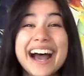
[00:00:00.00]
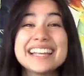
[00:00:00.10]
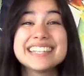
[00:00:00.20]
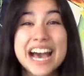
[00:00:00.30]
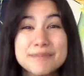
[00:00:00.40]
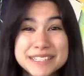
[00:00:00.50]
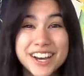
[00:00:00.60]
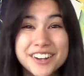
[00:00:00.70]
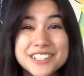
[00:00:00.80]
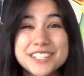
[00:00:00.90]
guys, happy
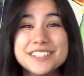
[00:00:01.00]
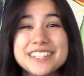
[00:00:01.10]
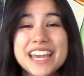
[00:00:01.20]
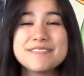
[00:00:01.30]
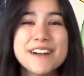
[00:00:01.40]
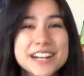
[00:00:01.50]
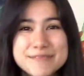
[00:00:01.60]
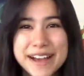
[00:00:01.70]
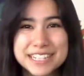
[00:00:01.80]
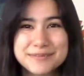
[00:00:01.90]
Taco Tuesday. Welcome
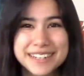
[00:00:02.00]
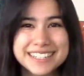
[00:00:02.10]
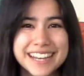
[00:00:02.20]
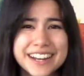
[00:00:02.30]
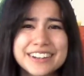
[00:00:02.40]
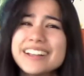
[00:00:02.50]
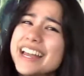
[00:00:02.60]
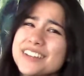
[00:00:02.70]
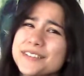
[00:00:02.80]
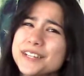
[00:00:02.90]
back to my channel.
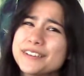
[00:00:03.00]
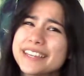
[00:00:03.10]
And if you're new